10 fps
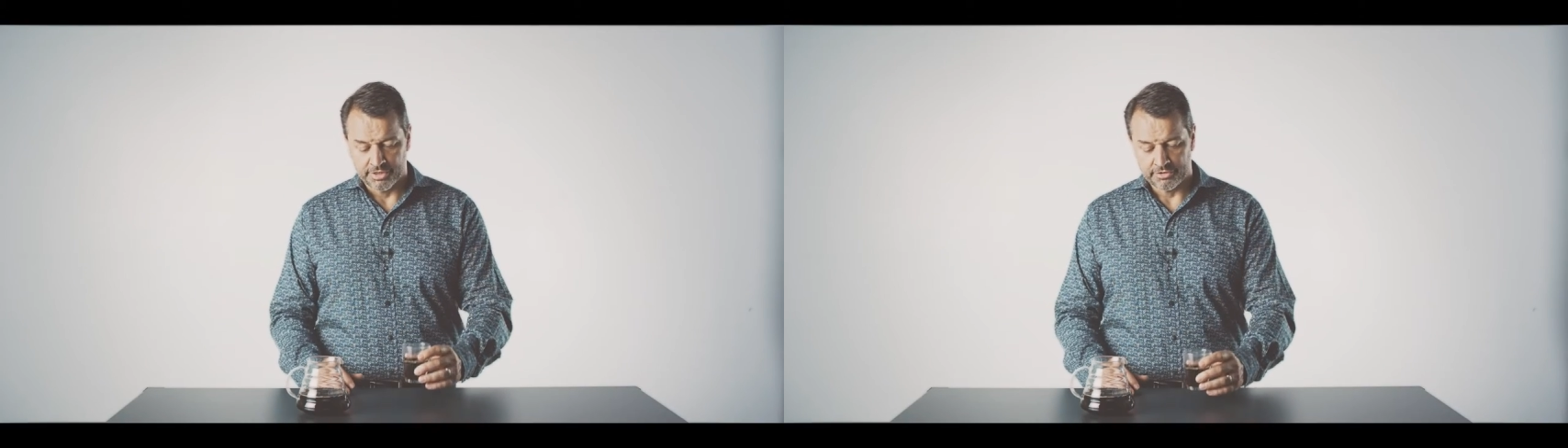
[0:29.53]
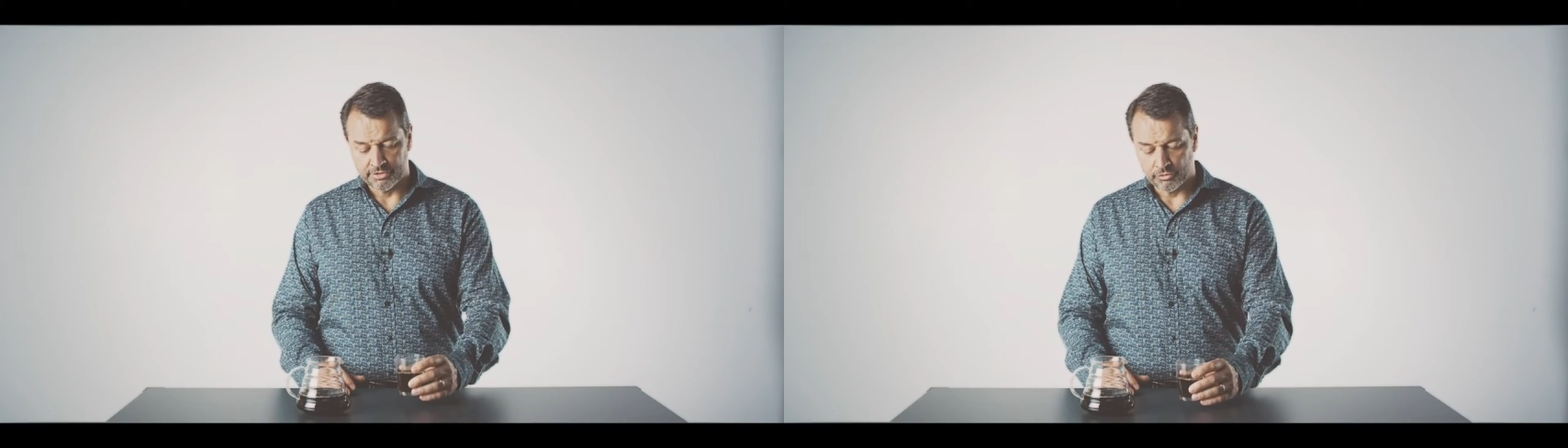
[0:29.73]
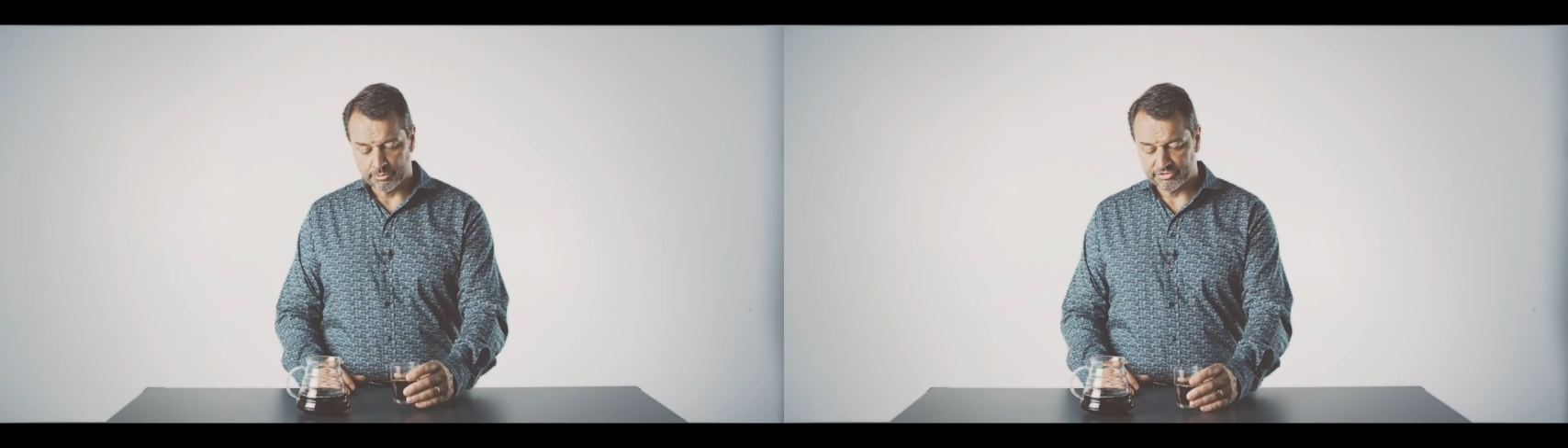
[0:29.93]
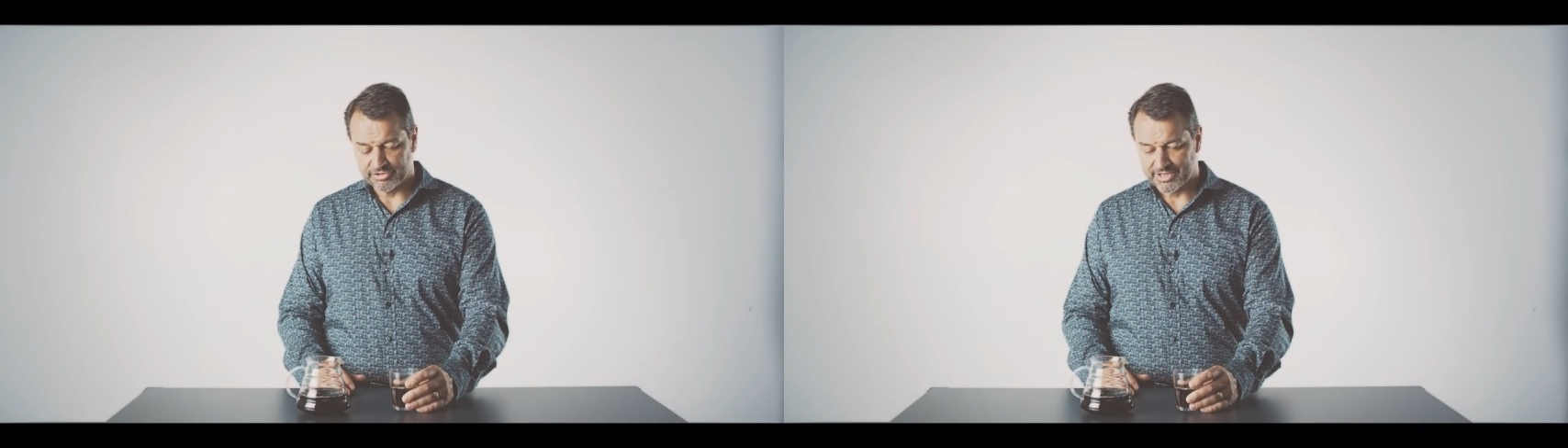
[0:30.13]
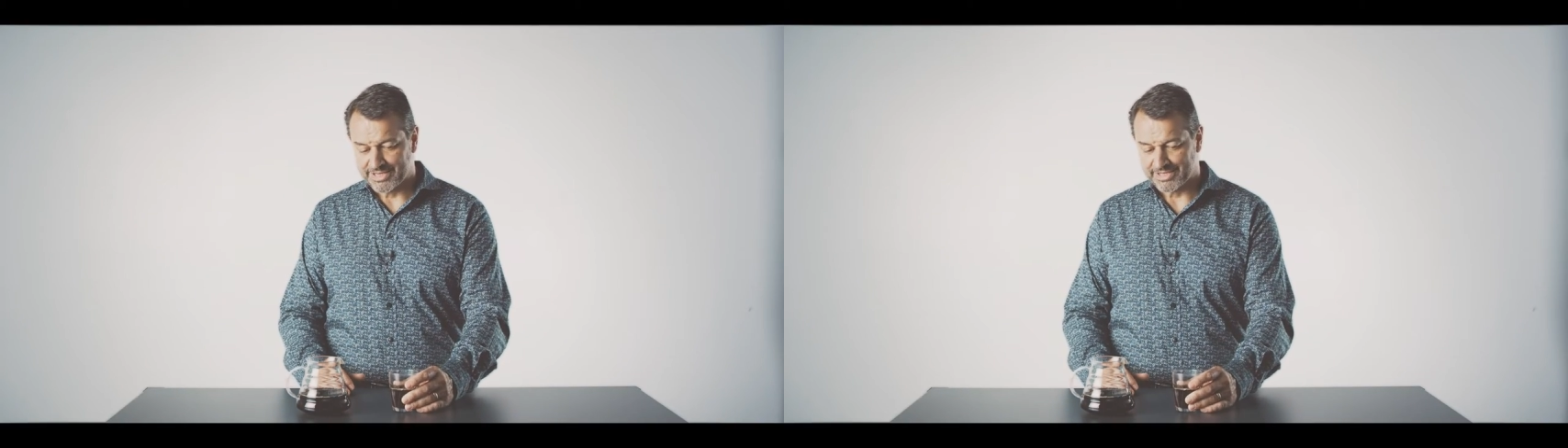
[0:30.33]
and the aroma is
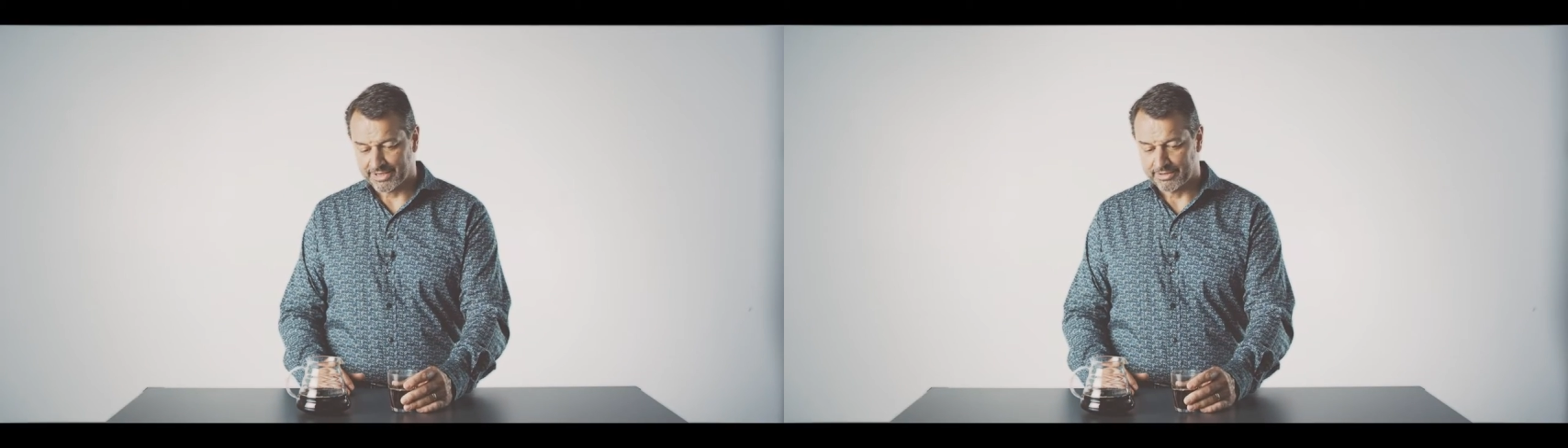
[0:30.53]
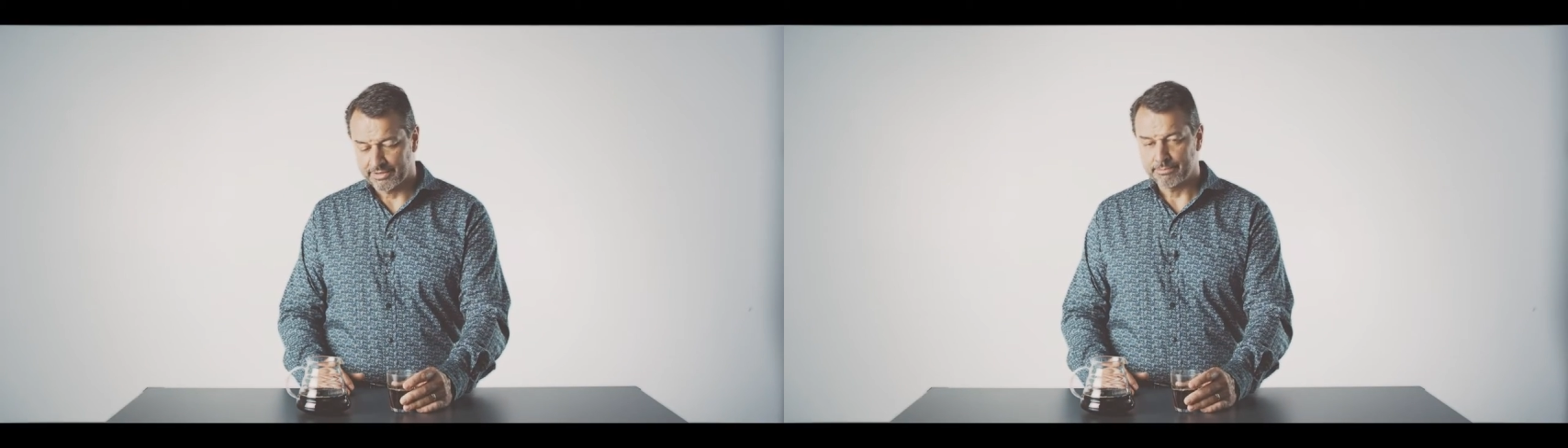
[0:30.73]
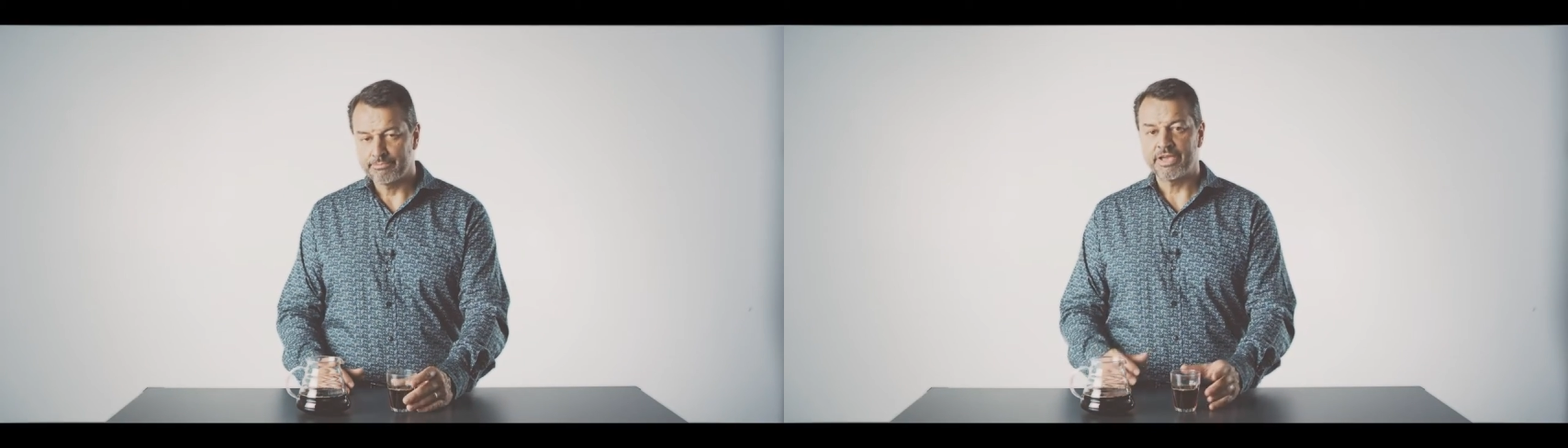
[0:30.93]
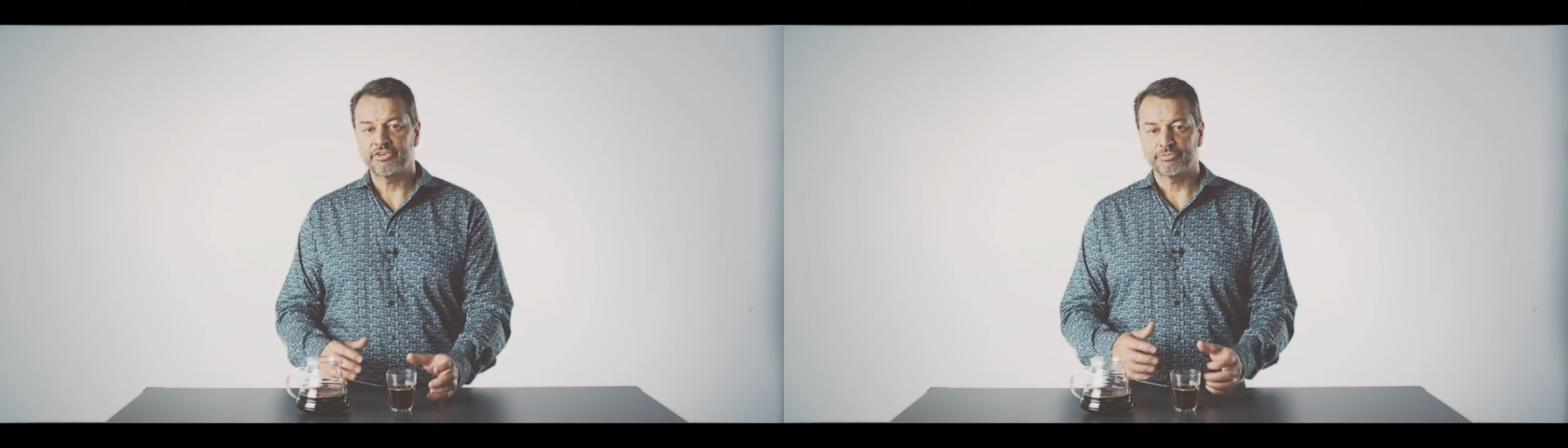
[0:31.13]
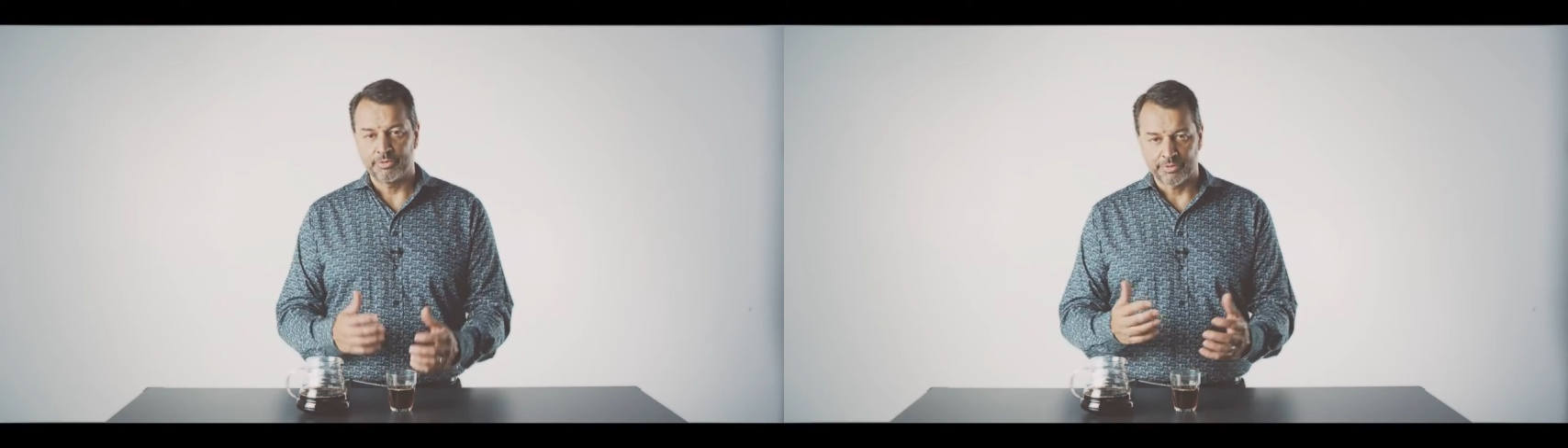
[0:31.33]
enticing,
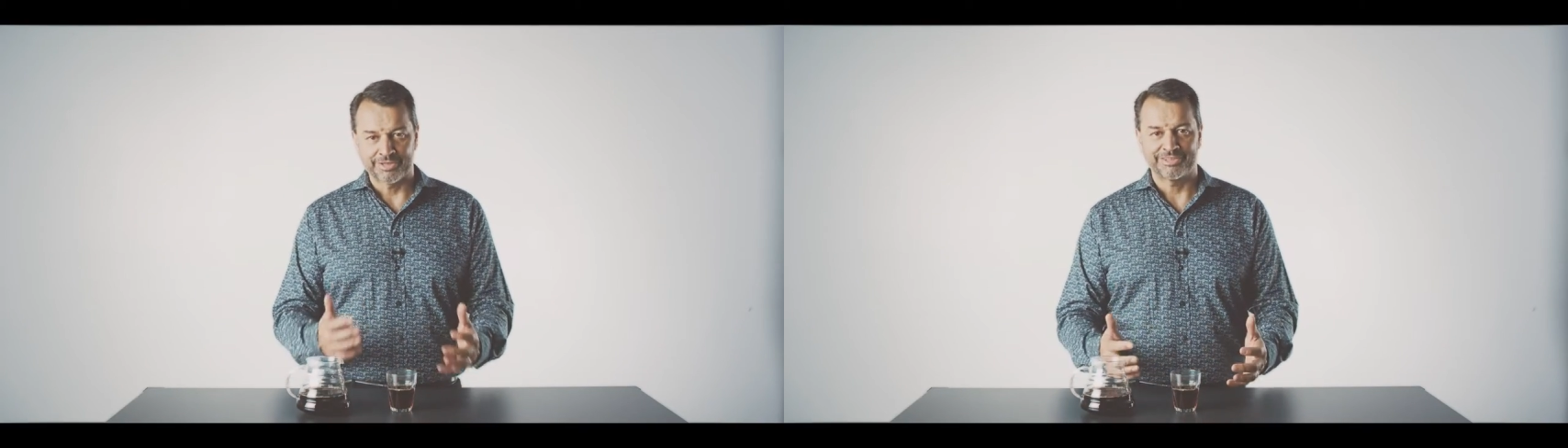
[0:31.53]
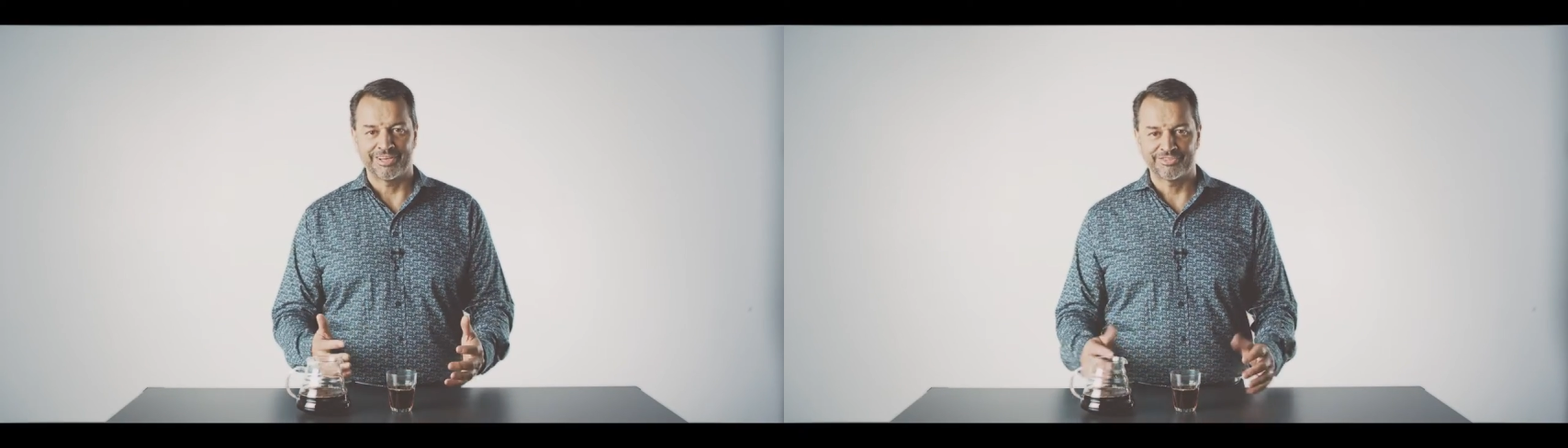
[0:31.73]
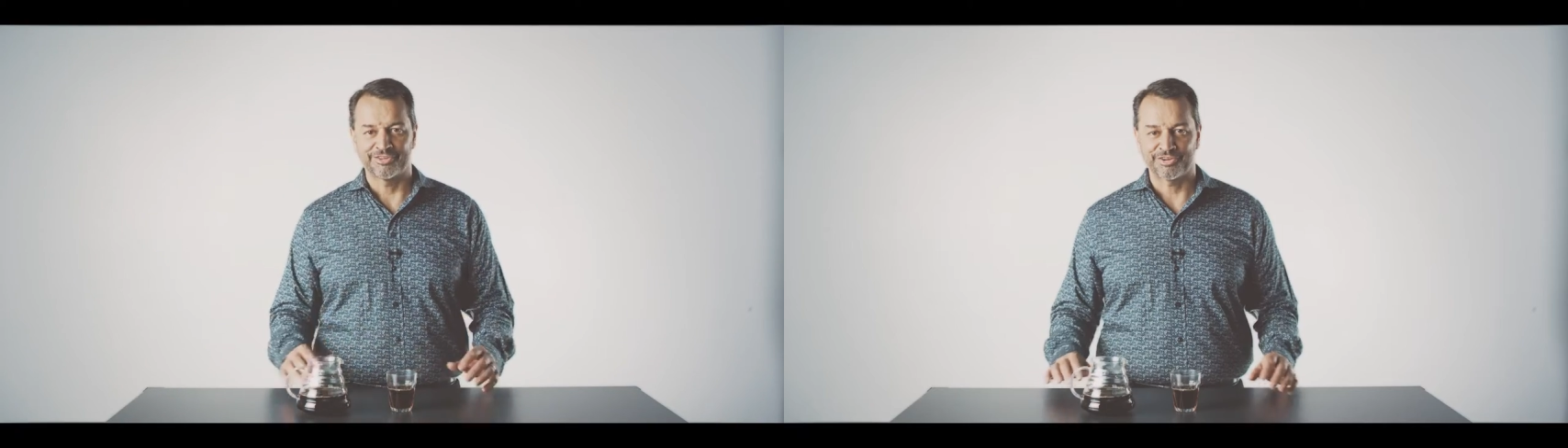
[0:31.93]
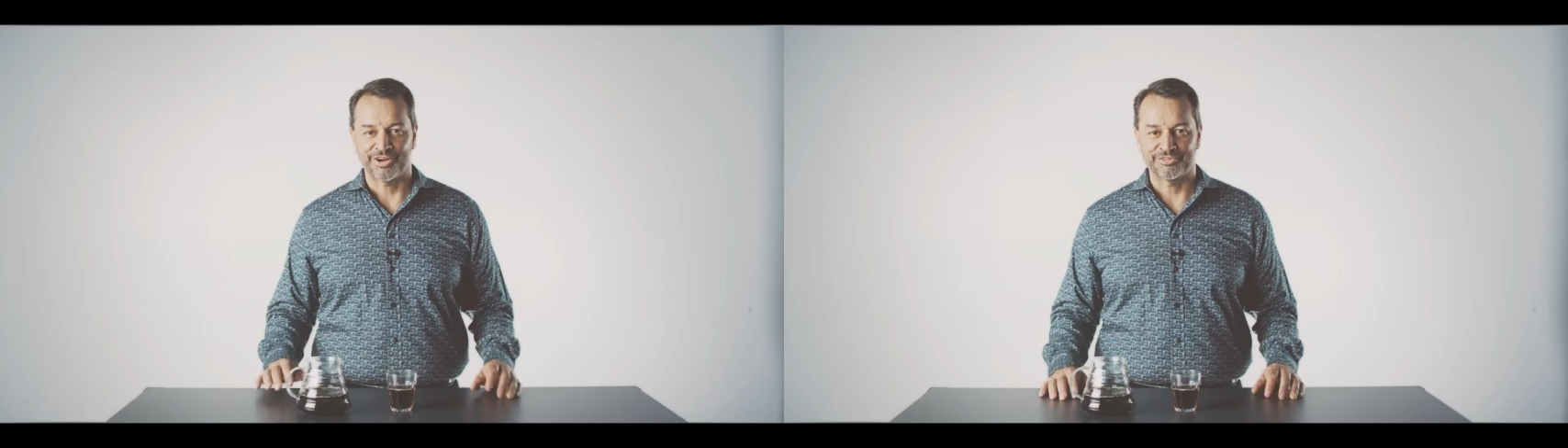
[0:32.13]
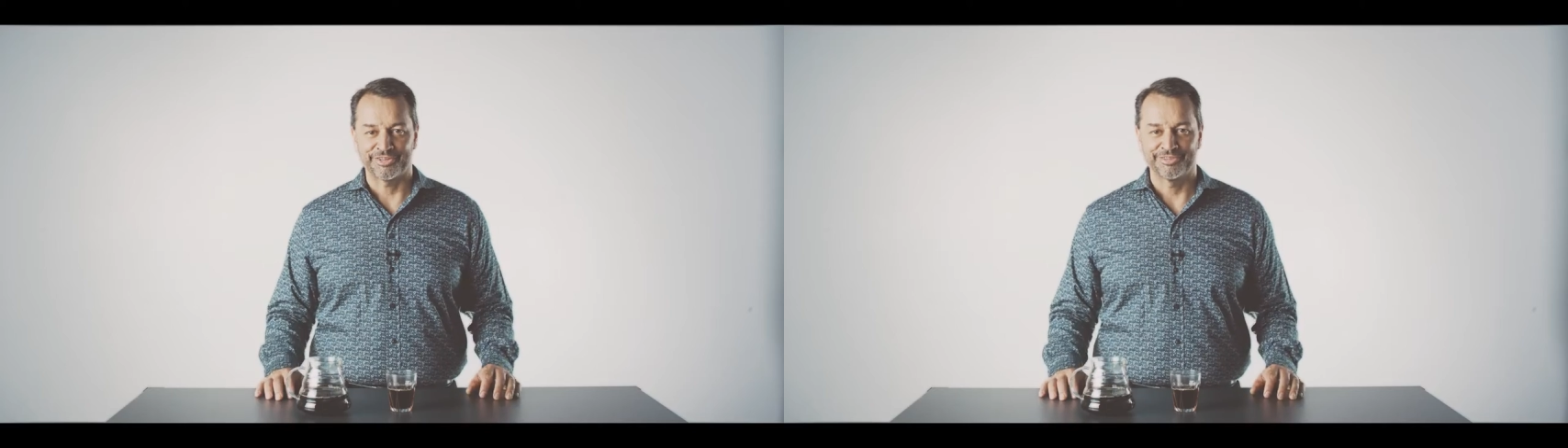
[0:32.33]
makes me want to taste this coffee.